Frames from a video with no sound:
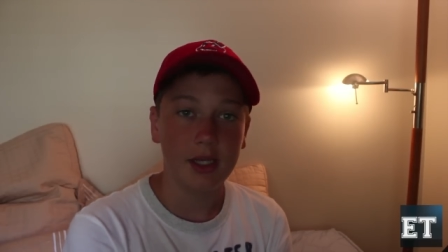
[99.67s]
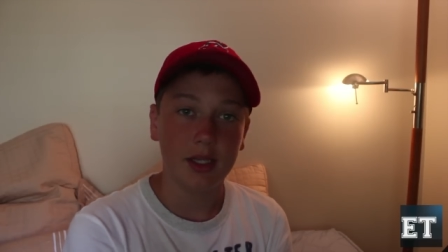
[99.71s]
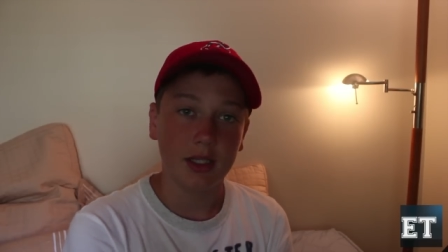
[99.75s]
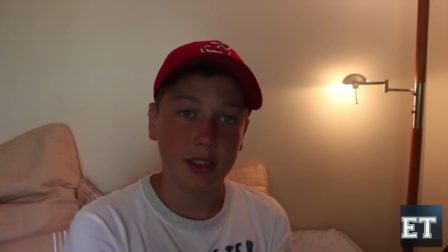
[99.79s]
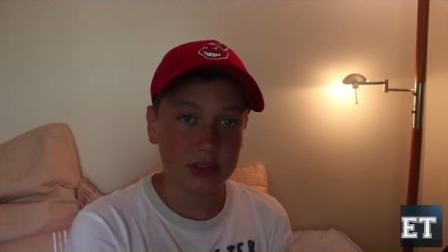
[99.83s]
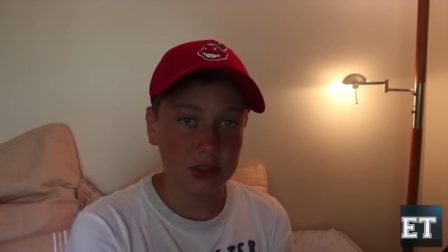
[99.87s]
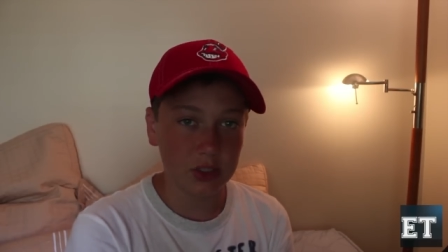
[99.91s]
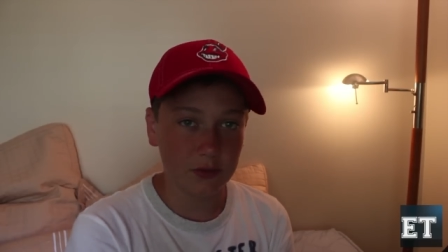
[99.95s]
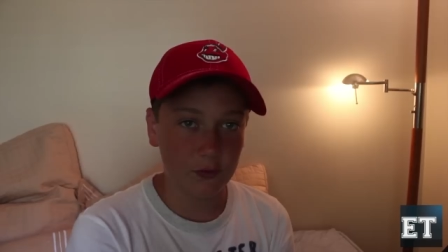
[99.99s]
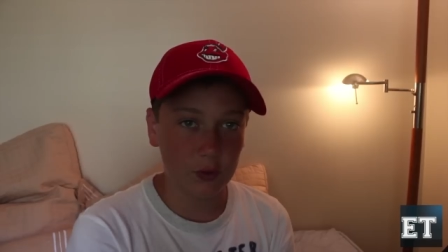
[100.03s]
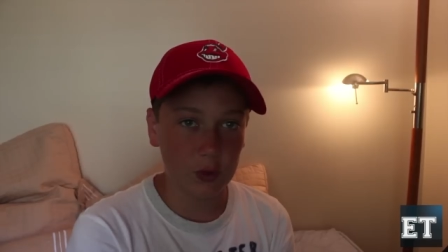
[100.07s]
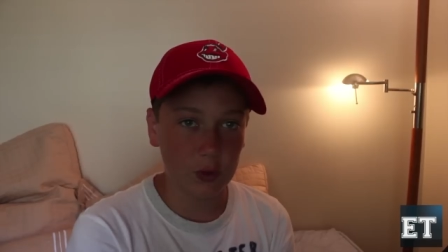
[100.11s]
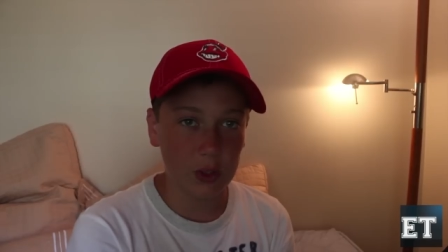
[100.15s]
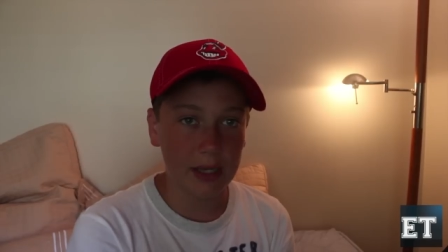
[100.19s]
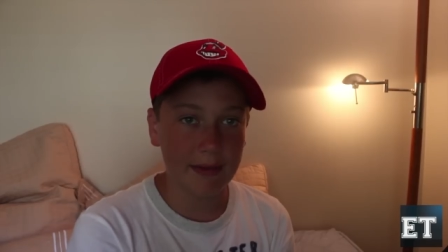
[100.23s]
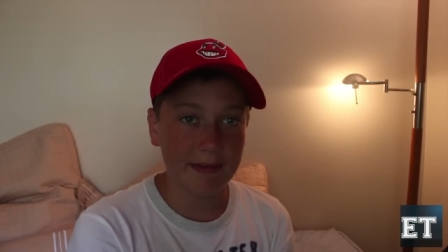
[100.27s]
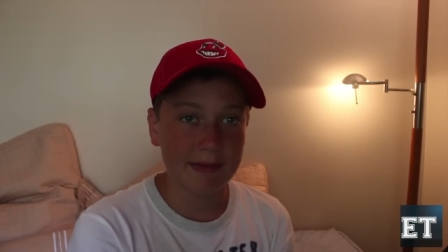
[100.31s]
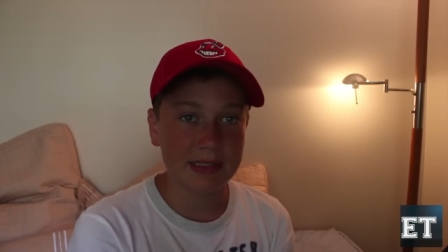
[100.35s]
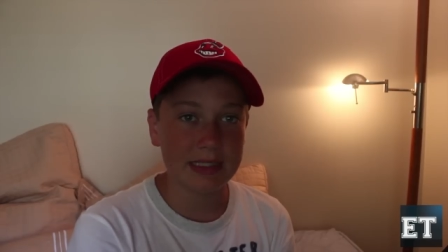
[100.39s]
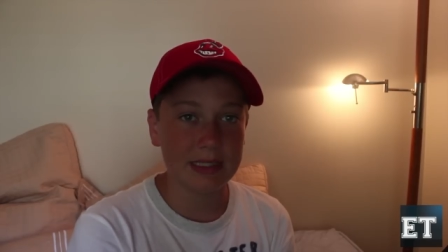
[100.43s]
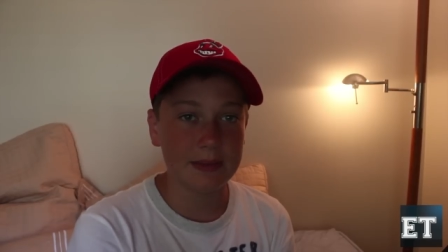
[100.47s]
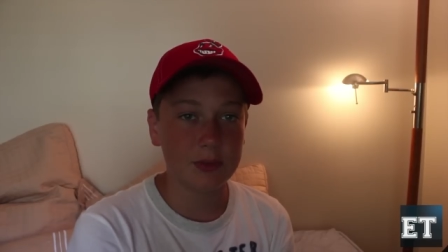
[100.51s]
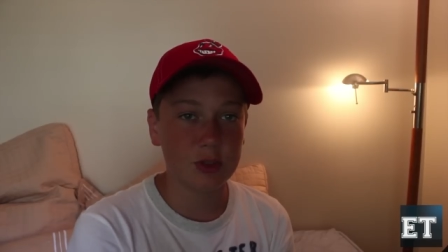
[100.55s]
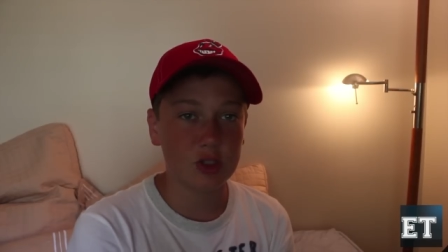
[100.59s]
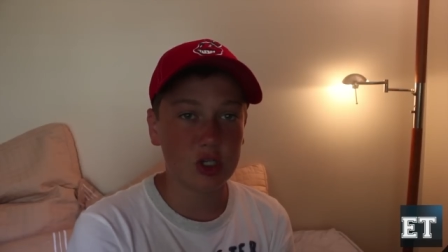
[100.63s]
So if you
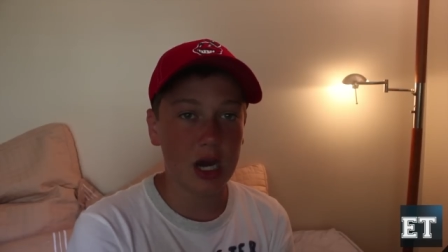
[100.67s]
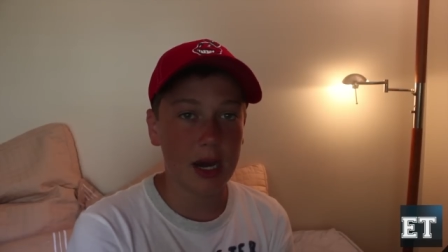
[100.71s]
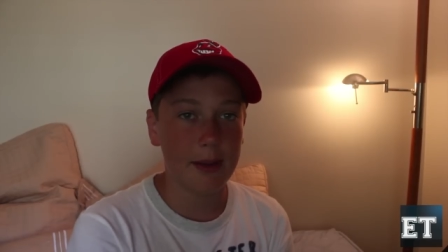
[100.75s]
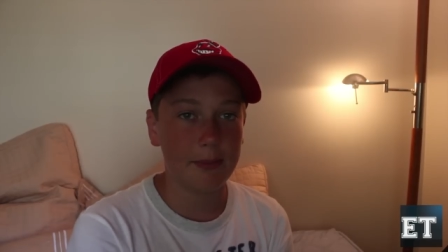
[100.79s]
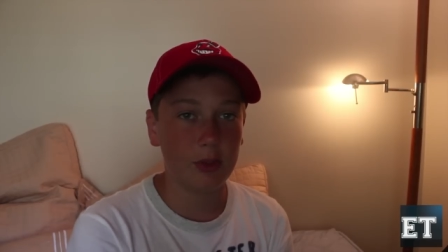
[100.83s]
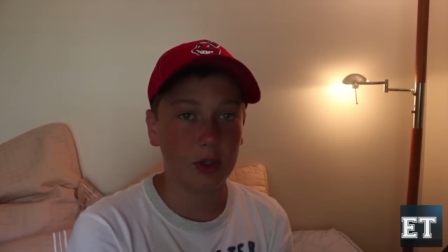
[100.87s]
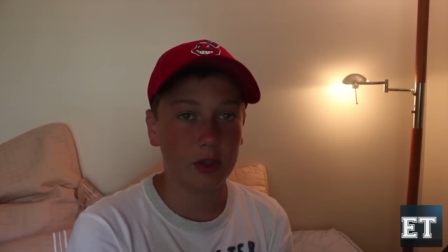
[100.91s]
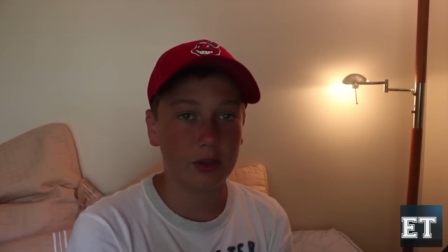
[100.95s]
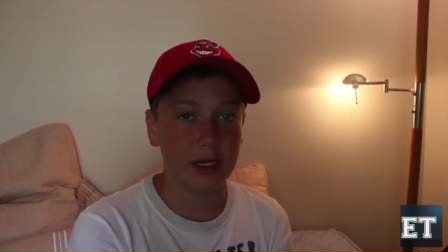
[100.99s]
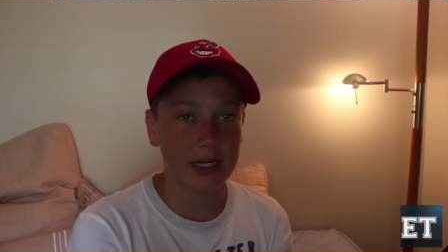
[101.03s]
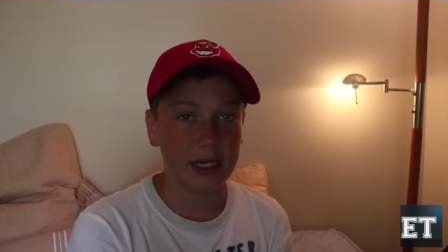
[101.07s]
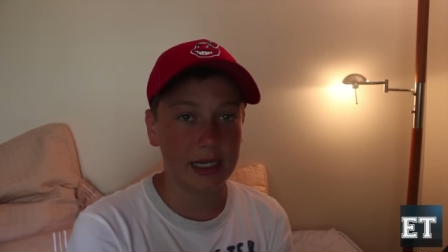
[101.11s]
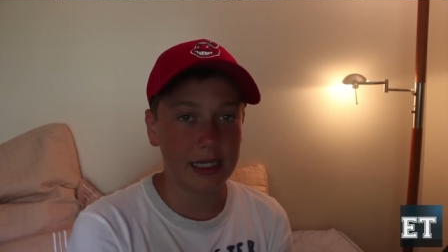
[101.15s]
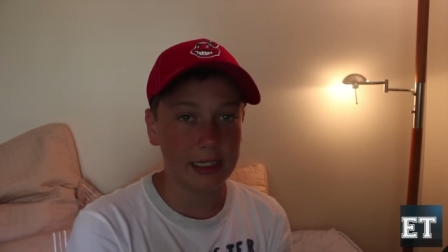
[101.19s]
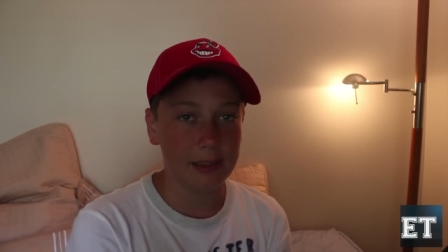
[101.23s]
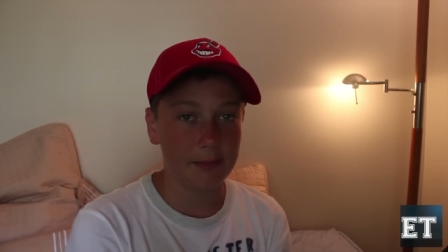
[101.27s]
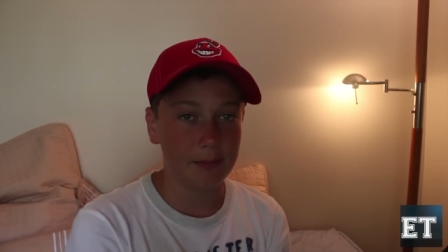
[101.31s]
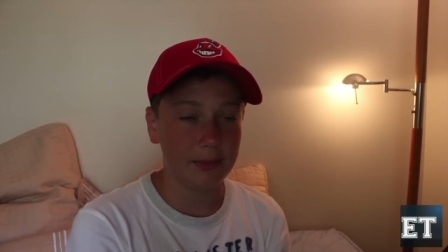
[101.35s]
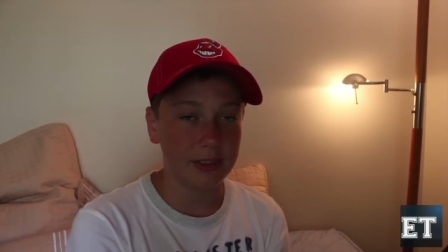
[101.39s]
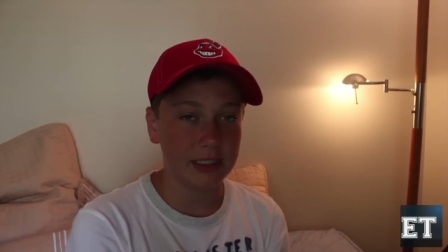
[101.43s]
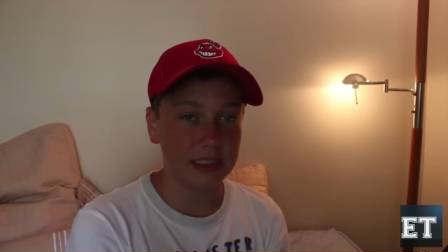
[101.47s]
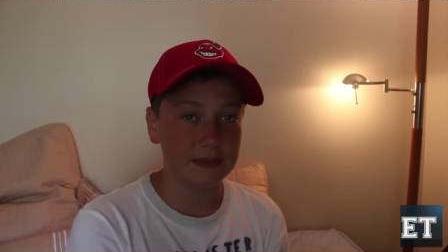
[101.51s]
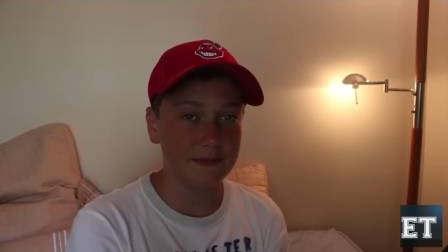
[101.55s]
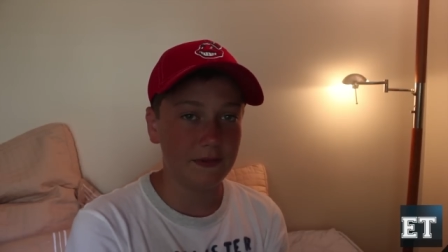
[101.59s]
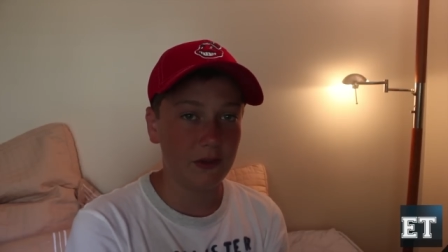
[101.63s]
haven't subscribed already,
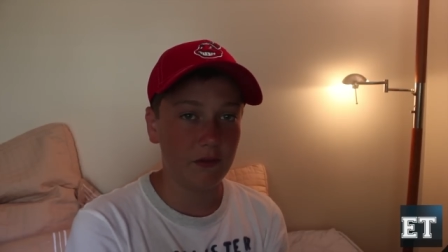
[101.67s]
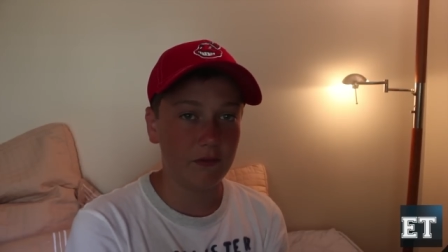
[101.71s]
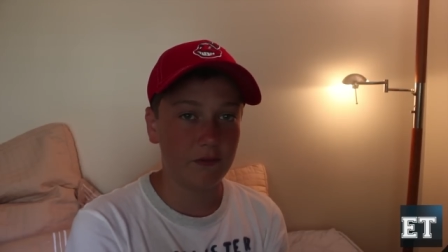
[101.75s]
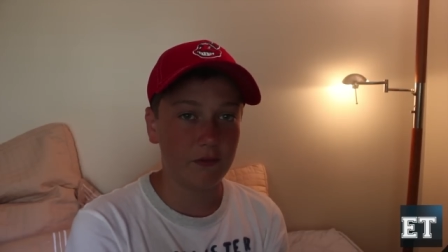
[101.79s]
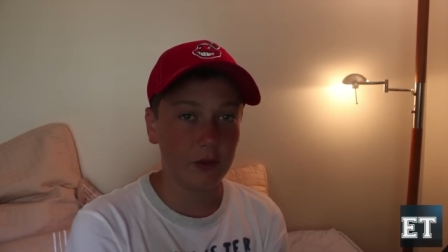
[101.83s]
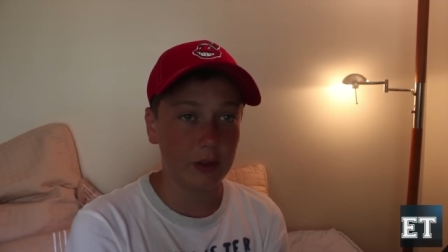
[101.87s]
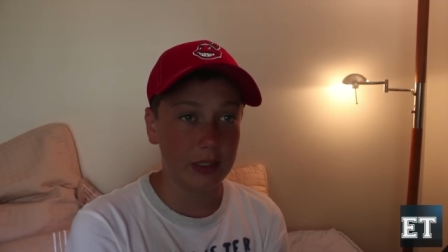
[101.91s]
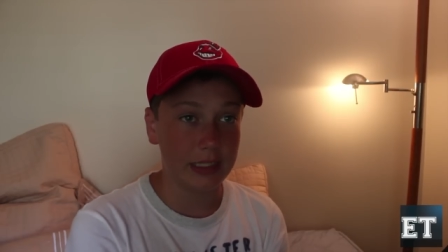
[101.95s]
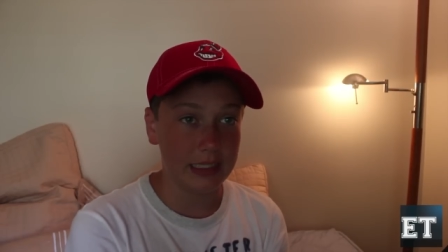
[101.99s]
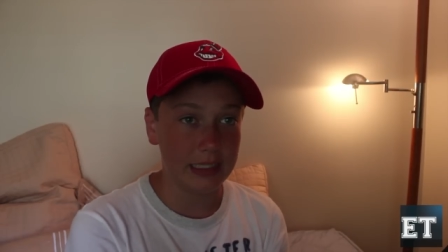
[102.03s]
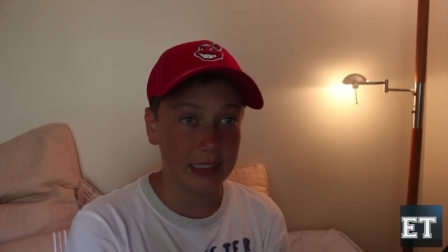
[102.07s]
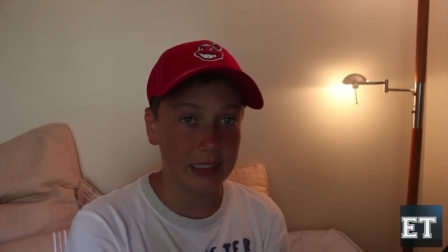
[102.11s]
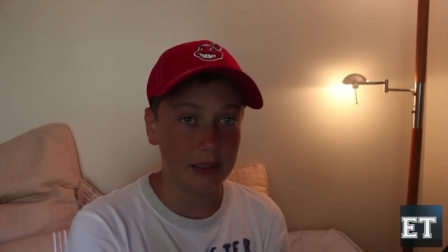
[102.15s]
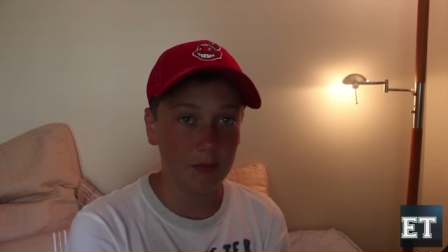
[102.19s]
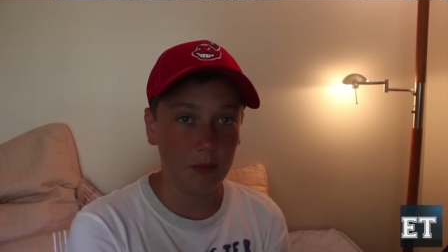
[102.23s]
please feel free.